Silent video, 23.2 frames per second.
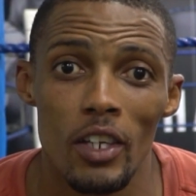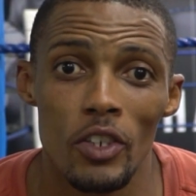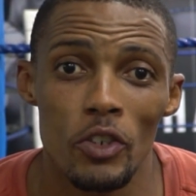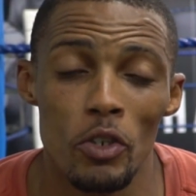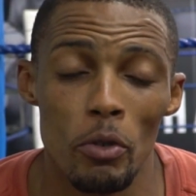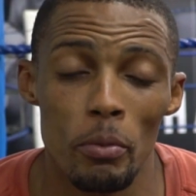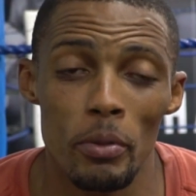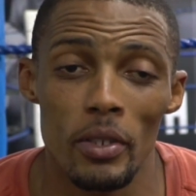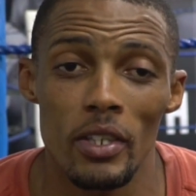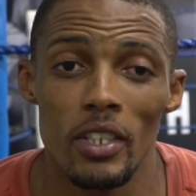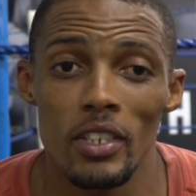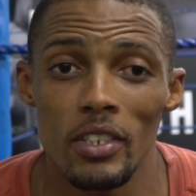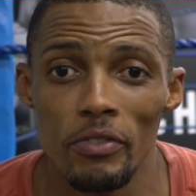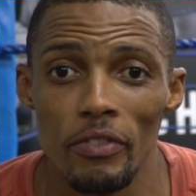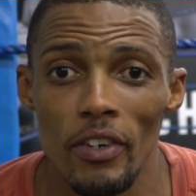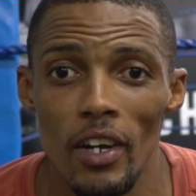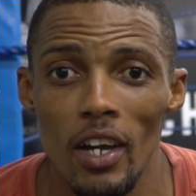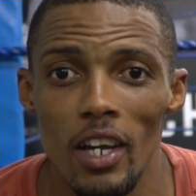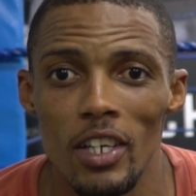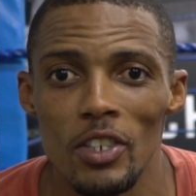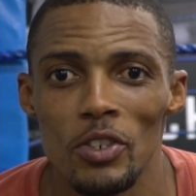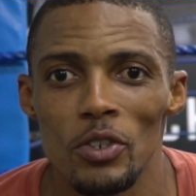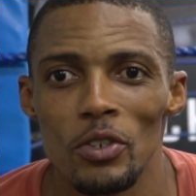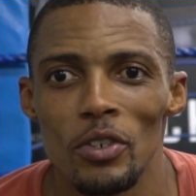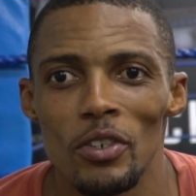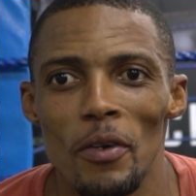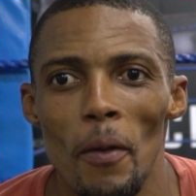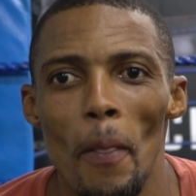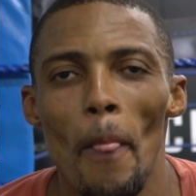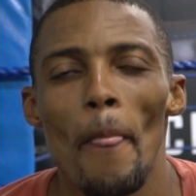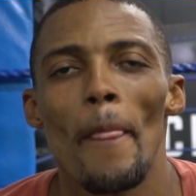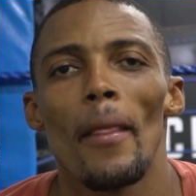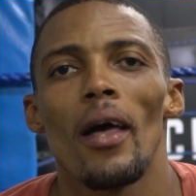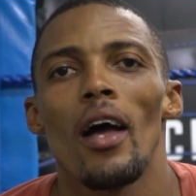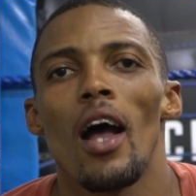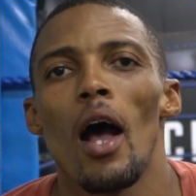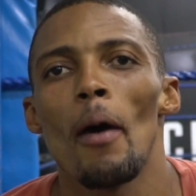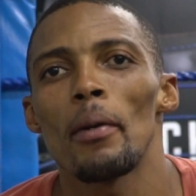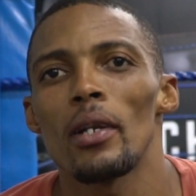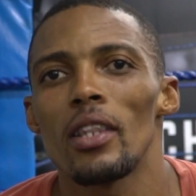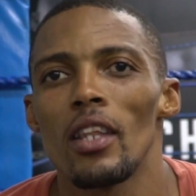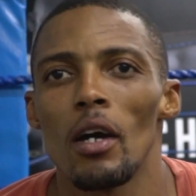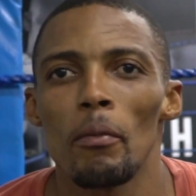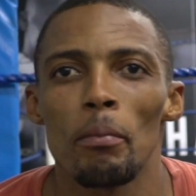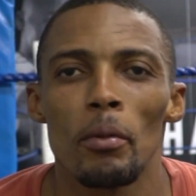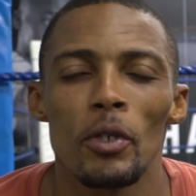to be this far. So
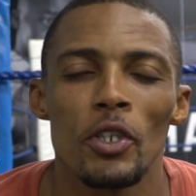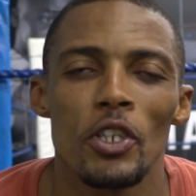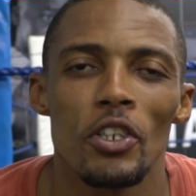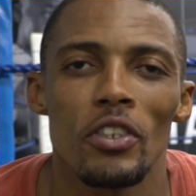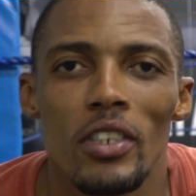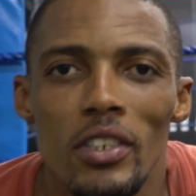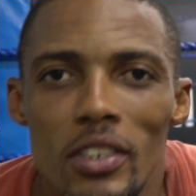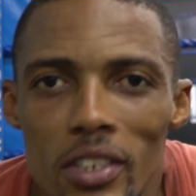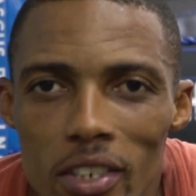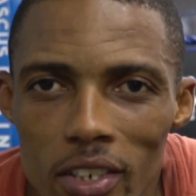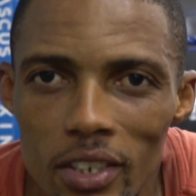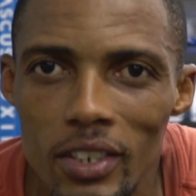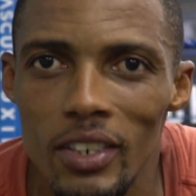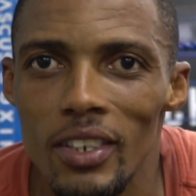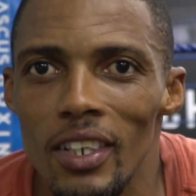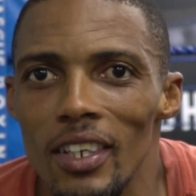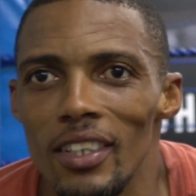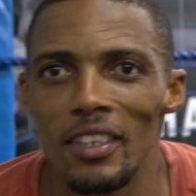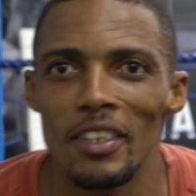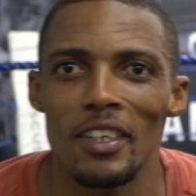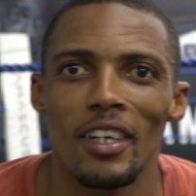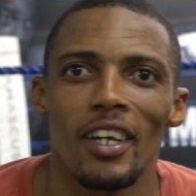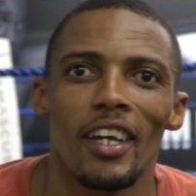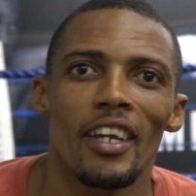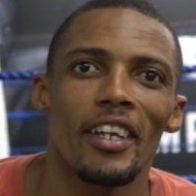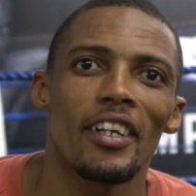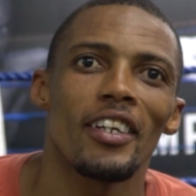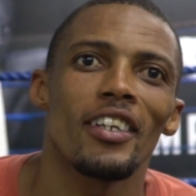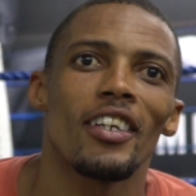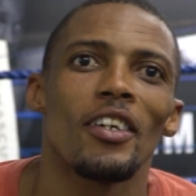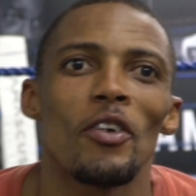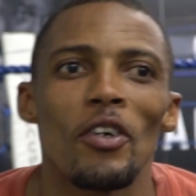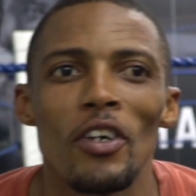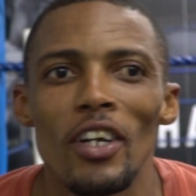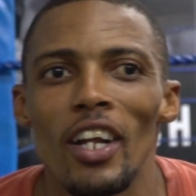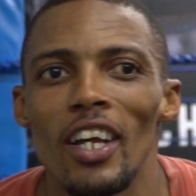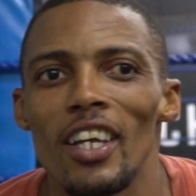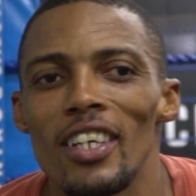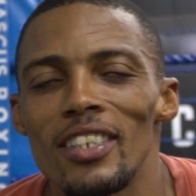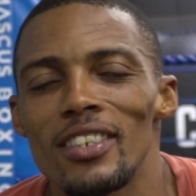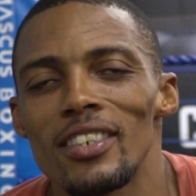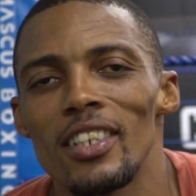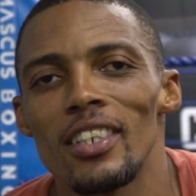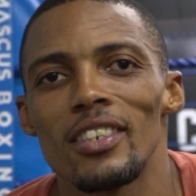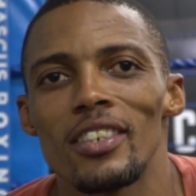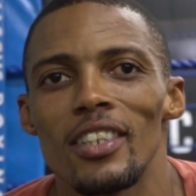about the opportunity heading, all I can
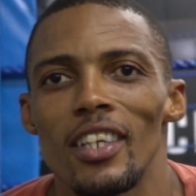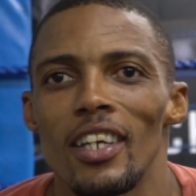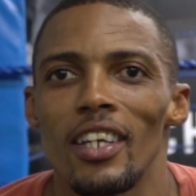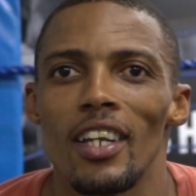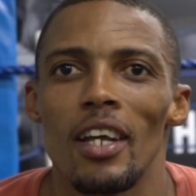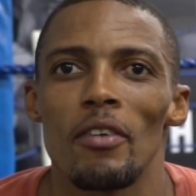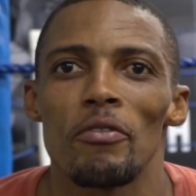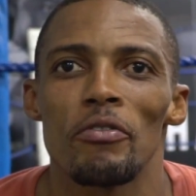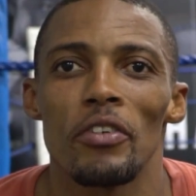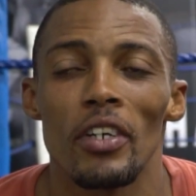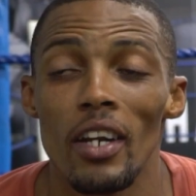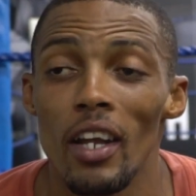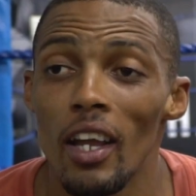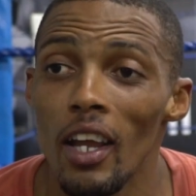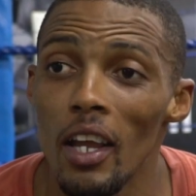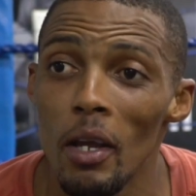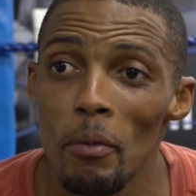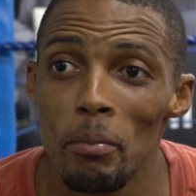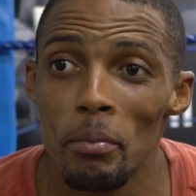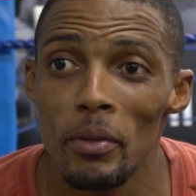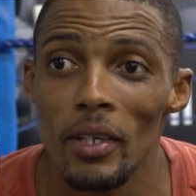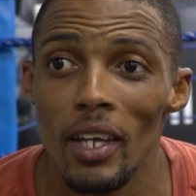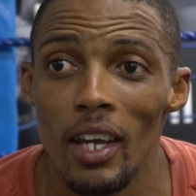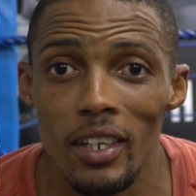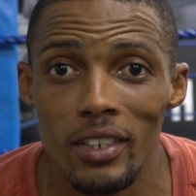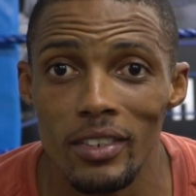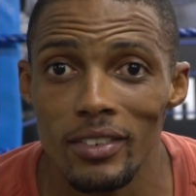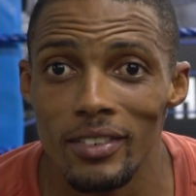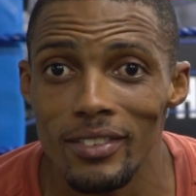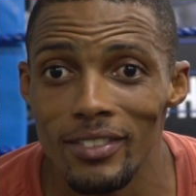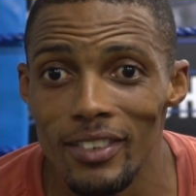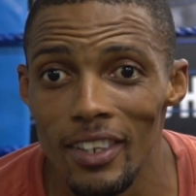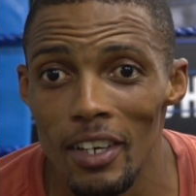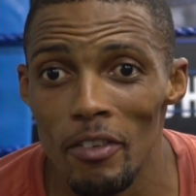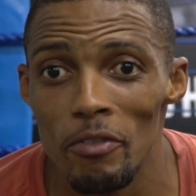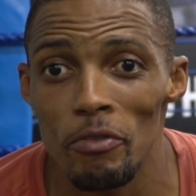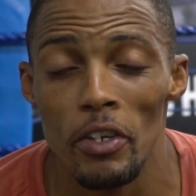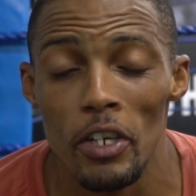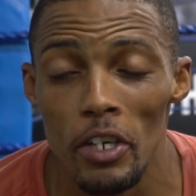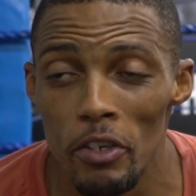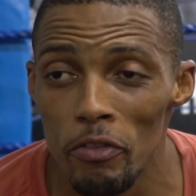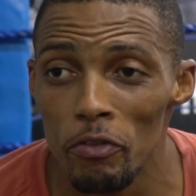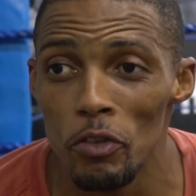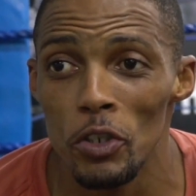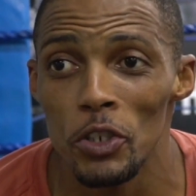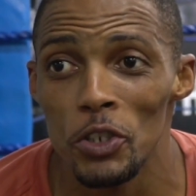say is that I'm very happy and I'm
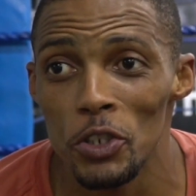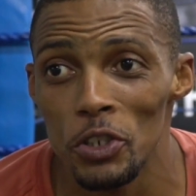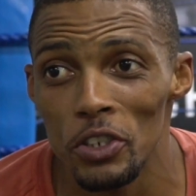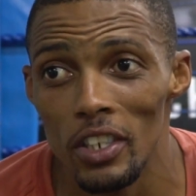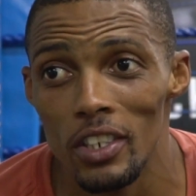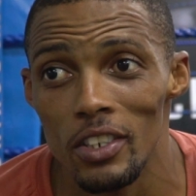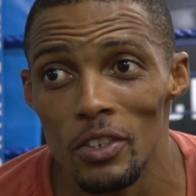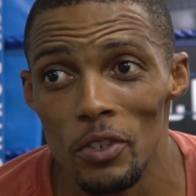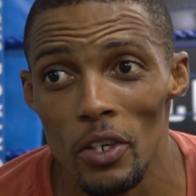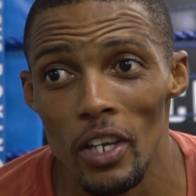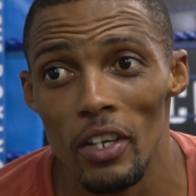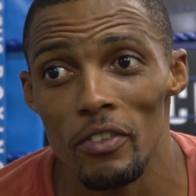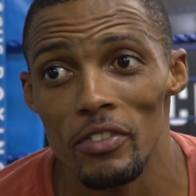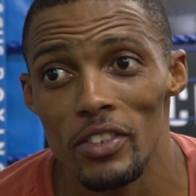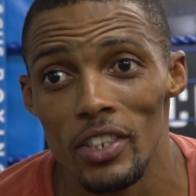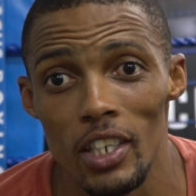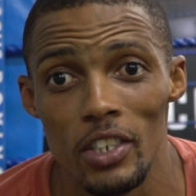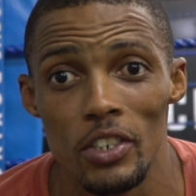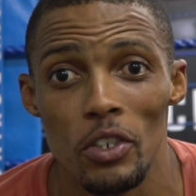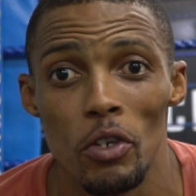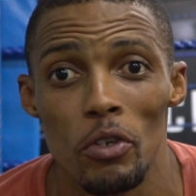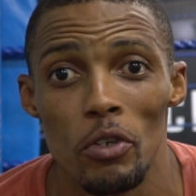very fortunate to have such